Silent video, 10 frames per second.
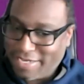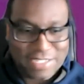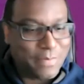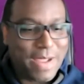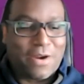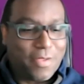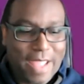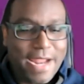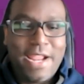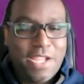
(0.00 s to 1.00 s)
It doesn't matter if
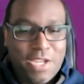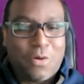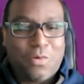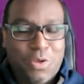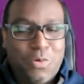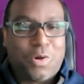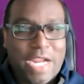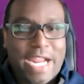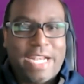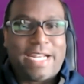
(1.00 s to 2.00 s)
that, you know, you
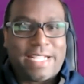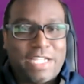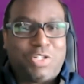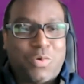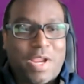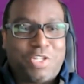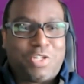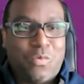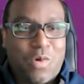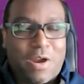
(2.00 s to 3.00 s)
created a
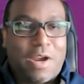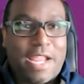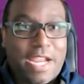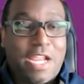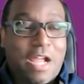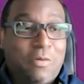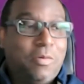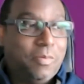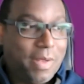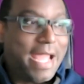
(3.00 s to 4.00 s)
situation where a
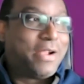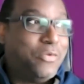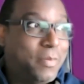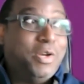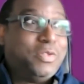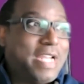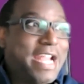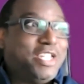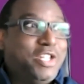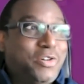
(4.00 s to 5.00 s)
young Black woman who's
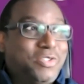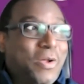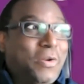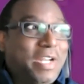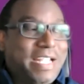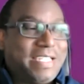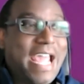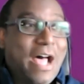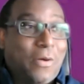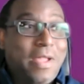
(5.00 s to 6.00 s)
19 years old and is
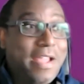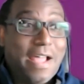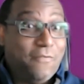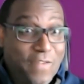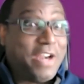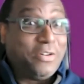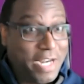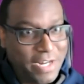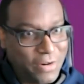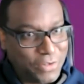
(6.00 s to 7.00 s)
now a
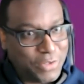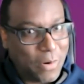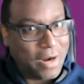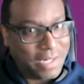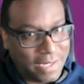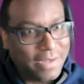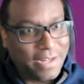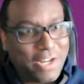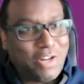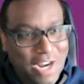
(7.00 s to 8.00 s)
veteran in her sport,
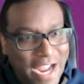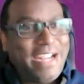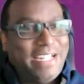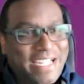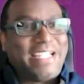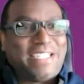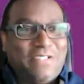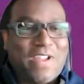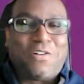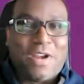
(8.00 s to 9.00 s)
a tested
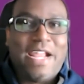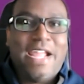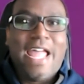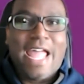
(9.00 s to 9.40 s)
veteran,